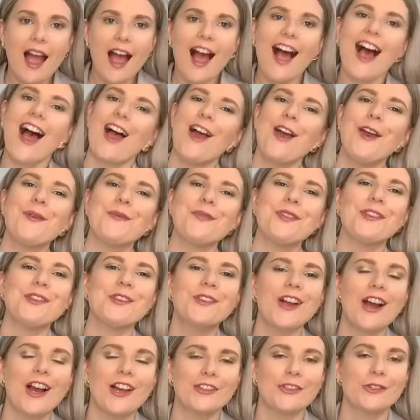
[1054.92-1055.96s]
I hope that you
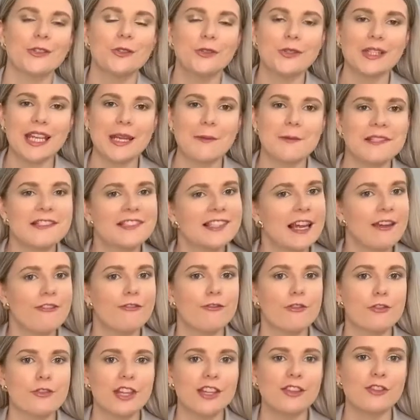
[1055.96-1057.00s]
guys are all keeping safe
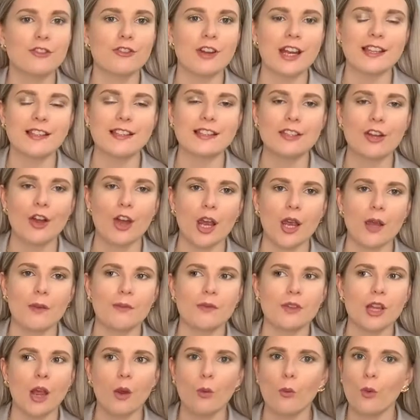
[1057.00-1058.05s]
through this crazy time,
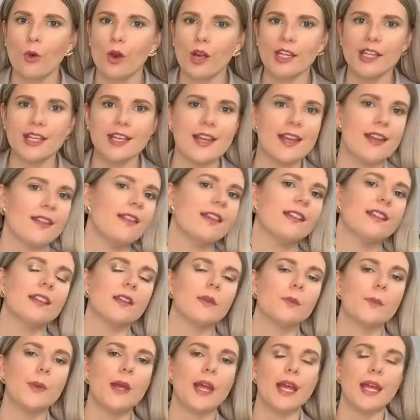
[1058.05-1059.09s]
like what a year this has
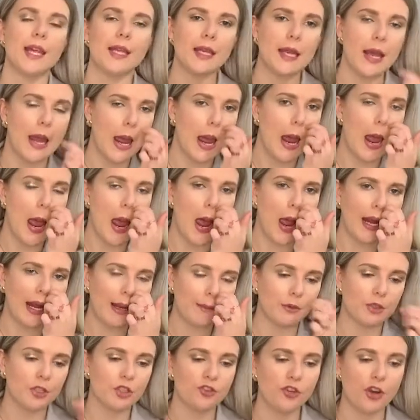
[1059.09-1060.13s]
been. I am
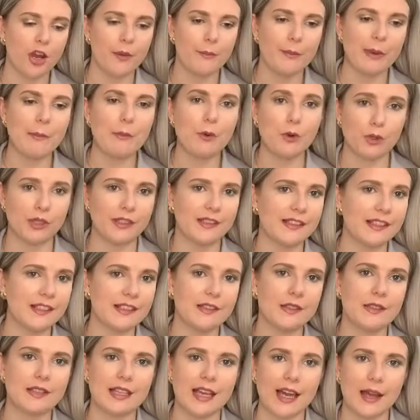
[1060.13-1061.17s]
going to try and be more
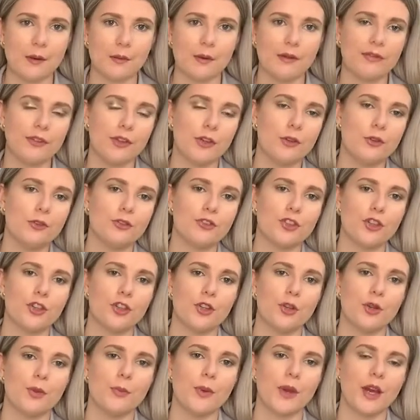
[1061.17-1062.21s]
consistent now with the
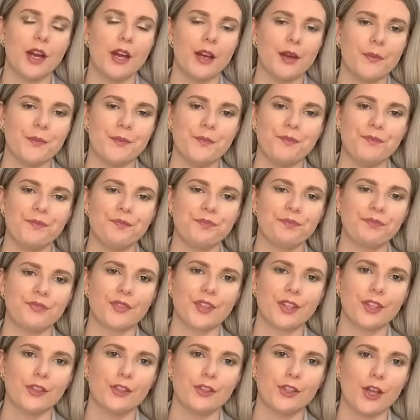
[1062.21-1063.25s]
YouTube, um,
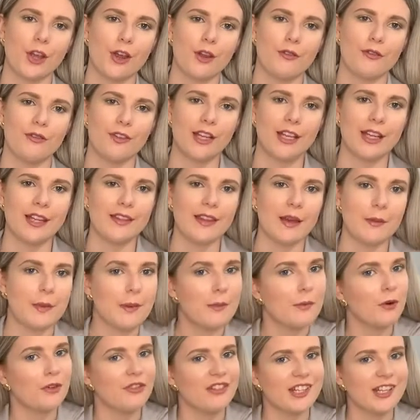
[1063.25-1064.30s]
so hopefully there'll be
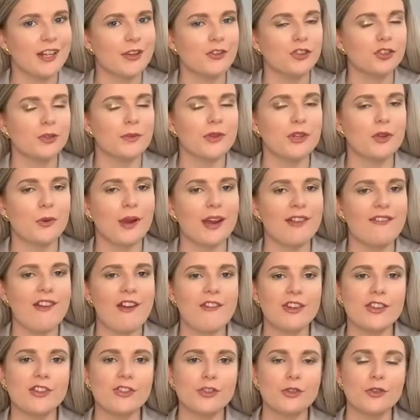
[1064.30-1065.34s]
more videos coming your way very
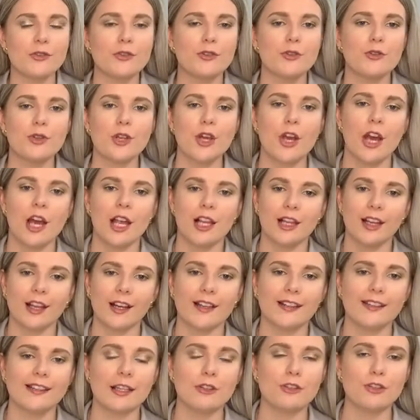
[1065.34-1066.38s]
soon. Like I
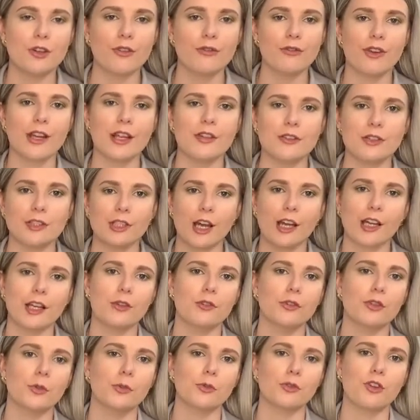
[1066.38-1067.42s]
said, don't forget to like and
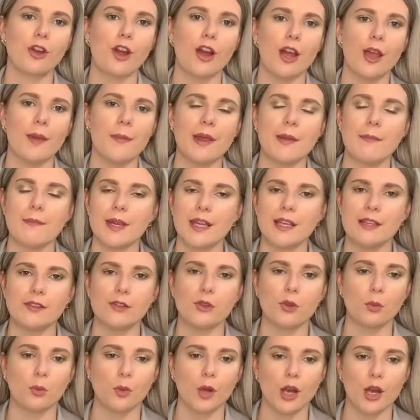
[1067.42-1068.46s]
subscribe, it means
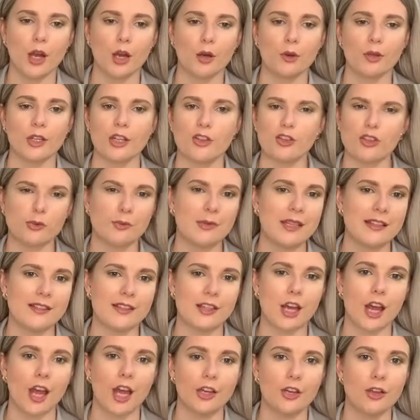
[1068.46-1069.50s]
the world, it just means
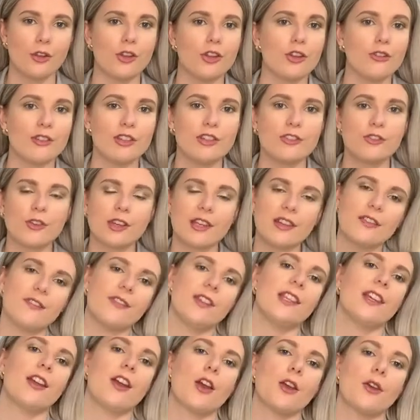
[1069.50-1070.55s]
that I know that you're enjoying the
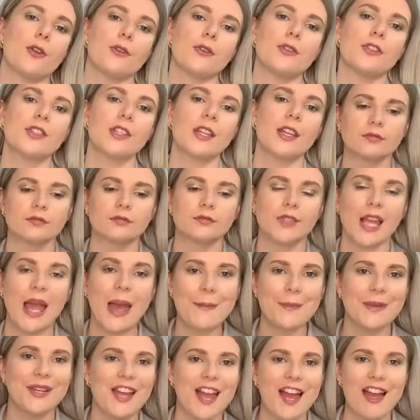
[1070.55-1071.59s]
videos.
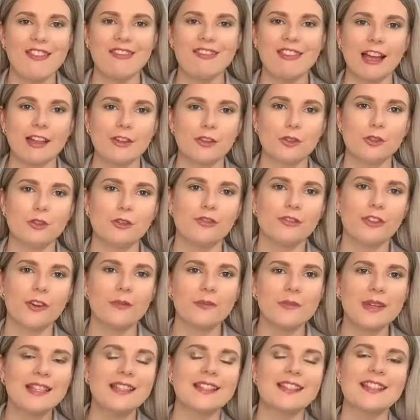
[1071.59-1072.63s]
But yeah, that's all from
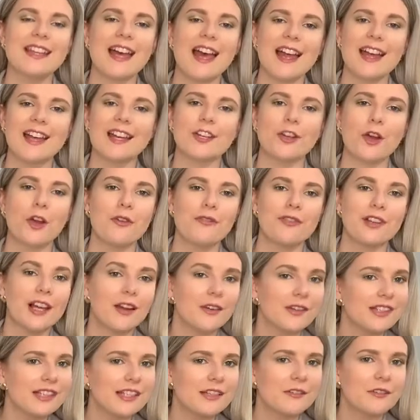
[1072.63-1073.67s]
me today and hopefully I'll
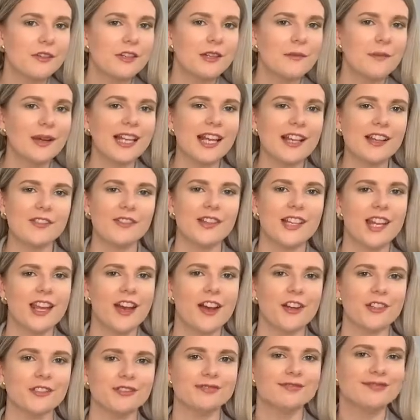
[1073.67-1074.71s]
see you all in my next
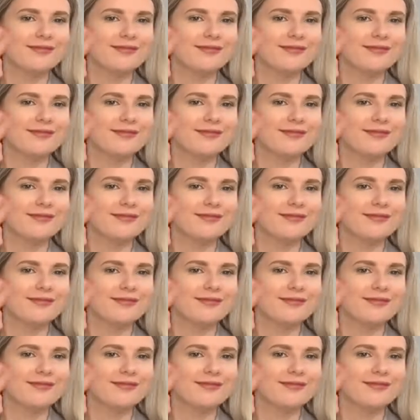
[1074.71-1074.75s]
video.